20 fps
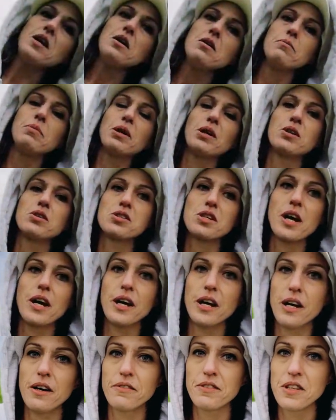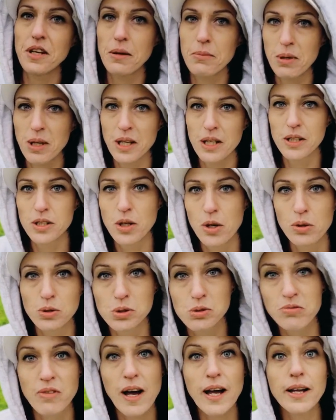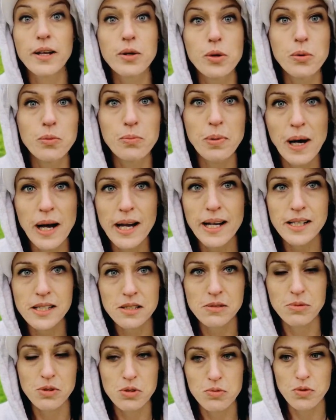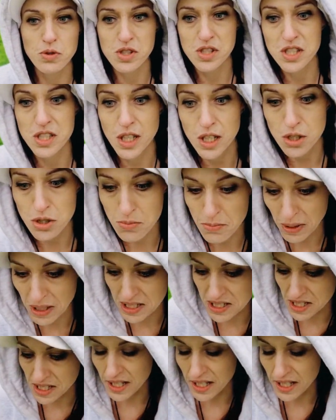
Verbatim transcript: because I have them in those vacuum bags which was such amazing